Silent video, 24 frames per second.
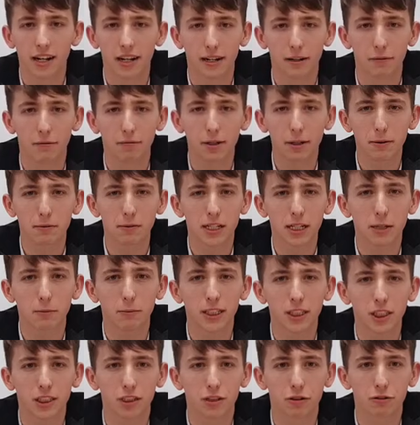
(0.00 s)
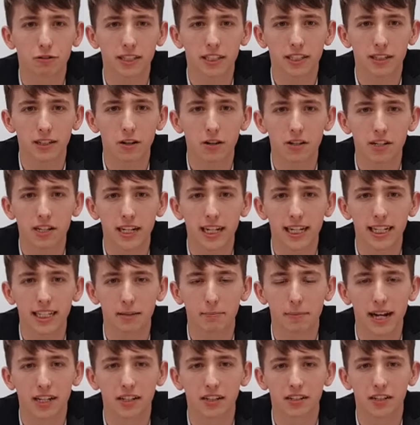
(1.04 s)
The frequency at which this crystal oscillates
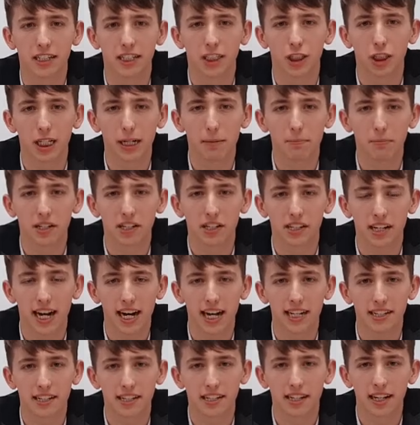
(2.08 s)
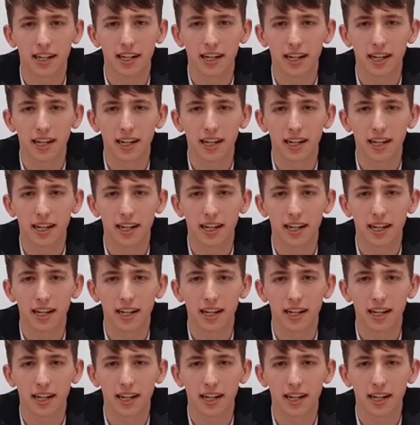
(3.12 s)
depends on its shape and size.